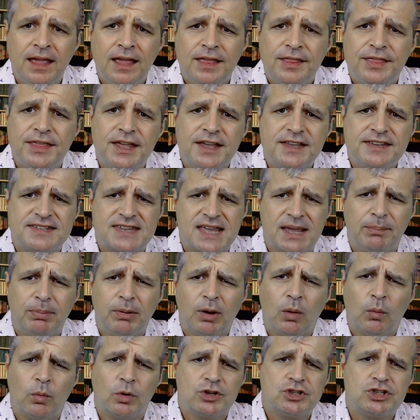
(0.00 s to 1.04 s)
The
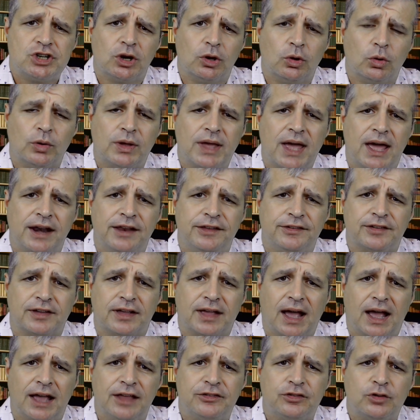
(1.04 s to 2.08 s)
example I want you to look at is
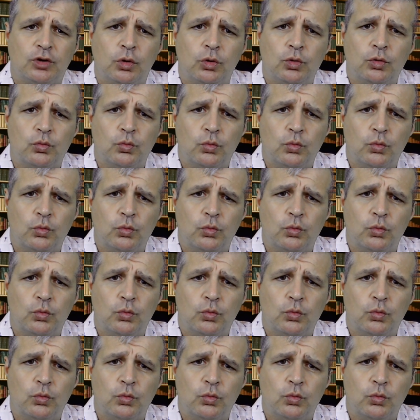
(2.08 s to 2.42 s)
a case called